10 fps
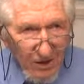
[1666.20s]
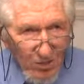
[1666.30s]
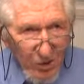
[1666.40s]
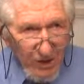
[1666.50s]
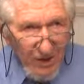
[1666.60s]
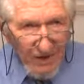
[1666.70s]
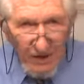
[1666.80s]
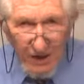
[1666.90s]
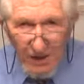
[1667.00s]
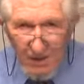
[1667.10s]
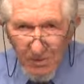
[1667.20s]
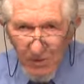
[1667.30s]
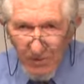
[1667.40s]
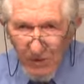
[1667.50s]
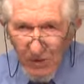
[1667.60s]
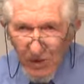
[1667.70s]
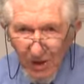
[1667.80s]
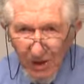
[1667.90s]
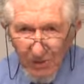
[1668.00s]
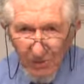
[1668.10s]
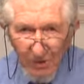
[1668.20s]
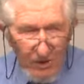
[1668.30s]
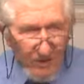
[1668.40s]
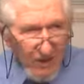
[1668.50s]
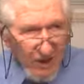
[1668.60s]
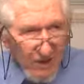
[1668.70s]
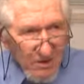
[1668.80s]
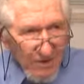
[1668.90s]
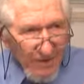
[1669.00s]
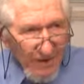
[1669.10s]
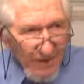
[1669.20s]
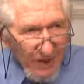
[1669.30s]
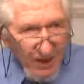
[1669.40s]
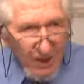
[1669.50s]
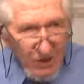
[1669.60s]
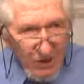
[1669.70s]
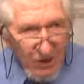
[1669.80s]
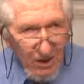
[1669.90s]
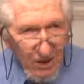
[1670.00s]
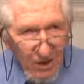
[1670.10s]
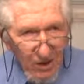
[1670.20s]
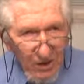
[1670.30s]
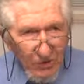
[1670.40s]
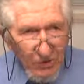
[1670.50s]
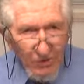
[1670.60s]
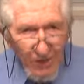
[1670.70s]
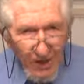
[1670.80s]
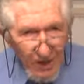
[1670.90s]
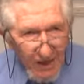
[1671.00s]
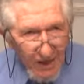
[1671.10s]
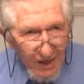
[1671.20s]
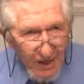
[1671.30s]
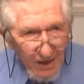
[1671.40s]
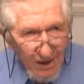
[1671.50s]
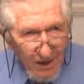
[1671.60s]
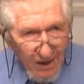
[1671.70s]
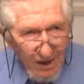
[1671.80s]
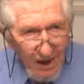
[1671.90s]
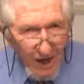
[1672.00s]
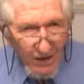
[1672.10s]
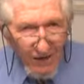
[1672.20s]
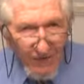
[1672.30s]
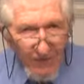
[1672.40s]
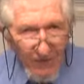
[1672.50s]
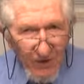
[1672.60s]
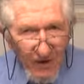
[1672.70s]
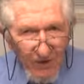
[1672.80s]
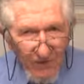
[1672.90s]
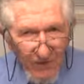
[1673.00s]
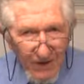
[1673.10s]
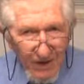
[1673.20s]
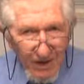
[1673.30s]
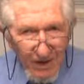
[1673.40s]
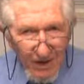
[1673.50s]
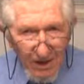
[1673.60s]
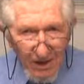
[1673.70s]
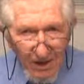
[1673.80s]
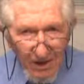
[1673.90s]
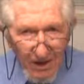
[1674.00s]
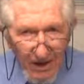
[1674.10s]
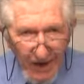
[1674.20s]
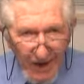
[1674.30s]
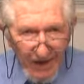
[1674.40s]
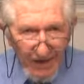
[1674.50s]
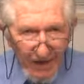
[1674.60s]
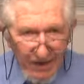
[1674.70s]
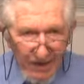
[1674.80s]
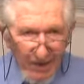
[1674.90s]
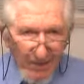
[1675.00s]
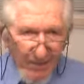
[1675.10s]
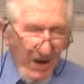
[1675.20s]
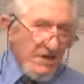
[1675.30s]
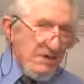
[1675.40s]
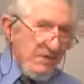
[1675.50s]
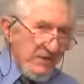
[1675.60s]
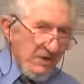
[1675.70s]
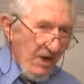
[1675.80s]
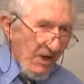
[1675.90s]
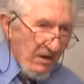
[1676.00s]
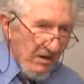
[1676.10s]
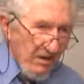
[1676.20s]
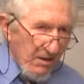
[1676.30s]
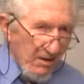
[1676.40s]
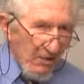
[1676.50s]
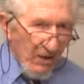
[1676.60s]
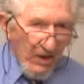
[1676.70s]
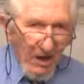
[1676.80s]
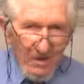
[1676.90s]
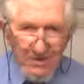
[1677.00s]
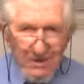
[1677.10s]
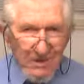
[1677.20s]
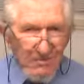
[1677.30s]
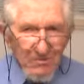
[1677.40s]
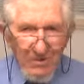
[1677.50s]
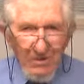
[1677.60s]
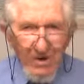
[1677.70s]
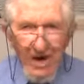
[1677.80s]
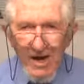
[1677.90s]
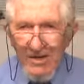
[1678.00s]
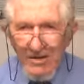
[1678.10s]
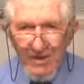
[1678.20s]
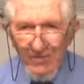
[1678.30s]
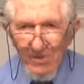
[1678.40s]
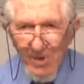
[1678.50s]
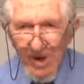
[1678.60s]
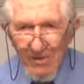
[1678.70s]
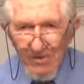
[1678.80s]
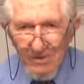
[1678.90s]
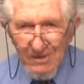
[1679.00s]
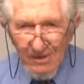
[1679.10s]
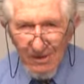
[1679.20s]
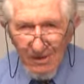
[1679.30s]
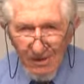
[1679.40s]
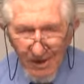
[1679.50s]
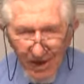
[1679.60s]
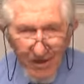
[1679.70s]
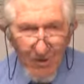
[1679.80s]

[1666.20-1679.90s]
worked out the concept of duty, worked out the concept of obligation. To me, Kantian philosophy had the positive side, where Kant was the greatest of the moderns and